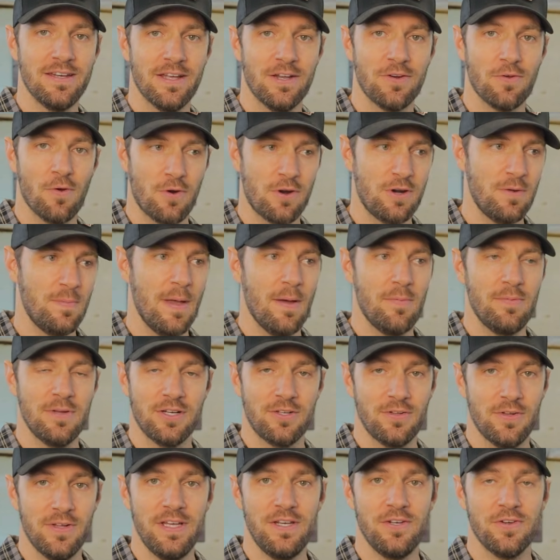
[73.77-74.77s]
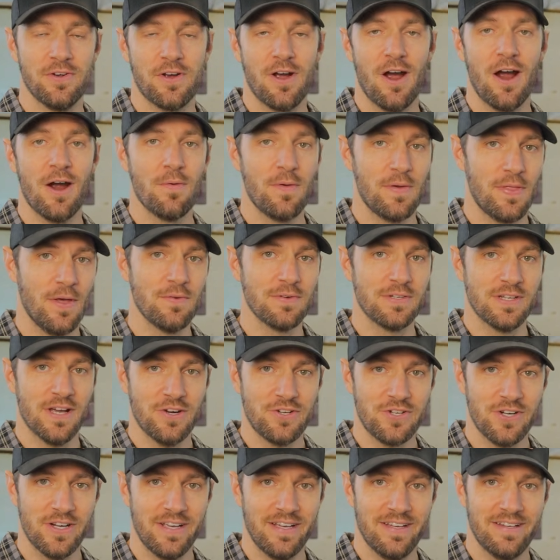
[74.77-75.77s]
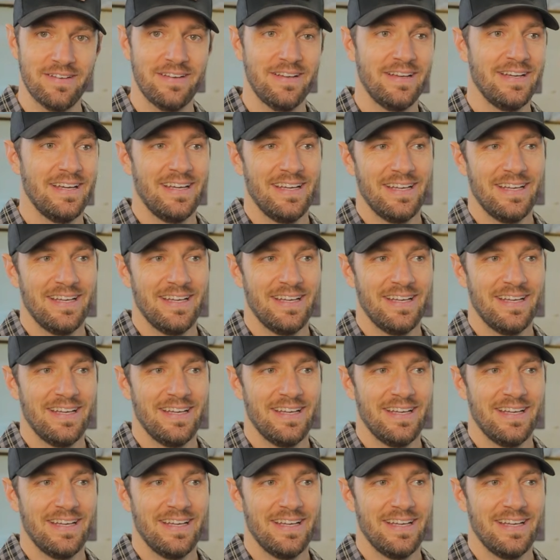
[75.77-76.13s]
in order to be able to clean your car without touching it,